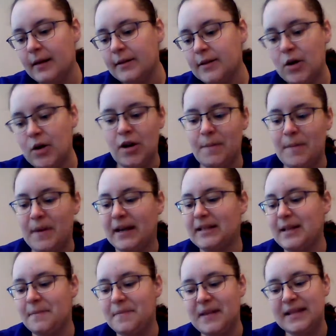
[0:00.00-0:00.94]
Tony
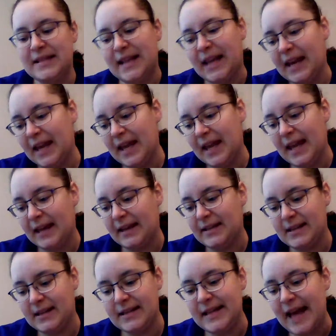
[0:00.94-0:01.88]
picked up the skinny
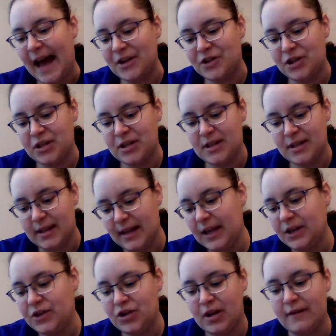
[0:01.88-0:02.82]
kitten and dashed into the
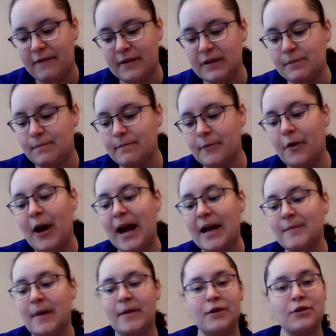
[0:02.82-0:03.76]
kitchen of his
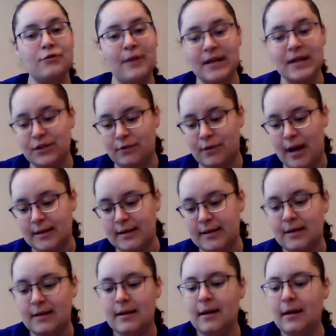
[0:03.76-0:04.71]
grandmother's
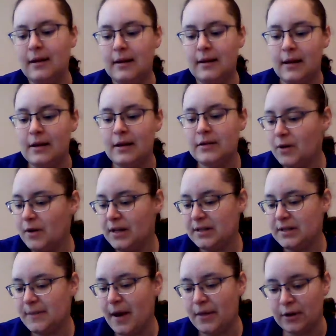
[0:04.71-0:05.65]
restaurant.
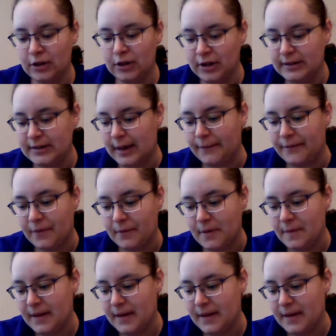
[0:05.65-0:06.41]
Tony's mother looked up from the